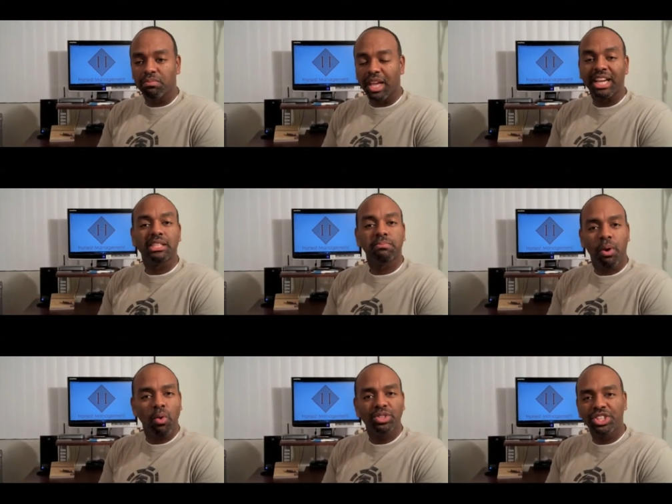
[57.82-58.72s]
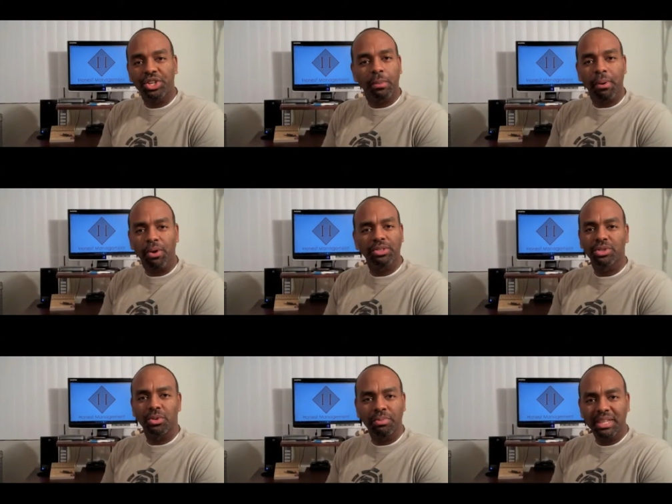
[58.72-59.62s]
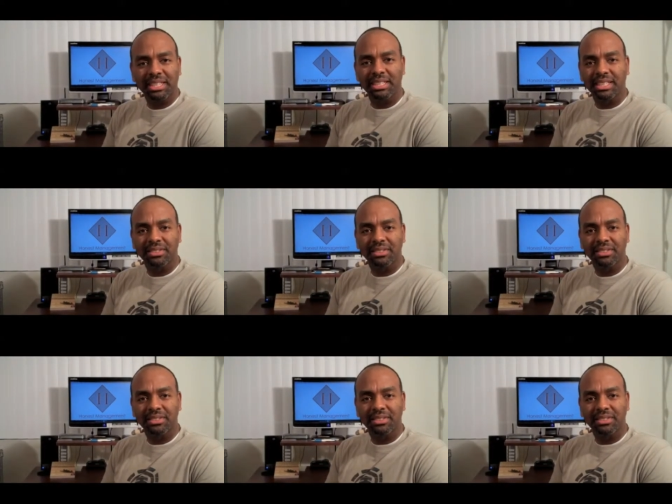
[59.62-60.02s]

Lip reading: exposing your personal business.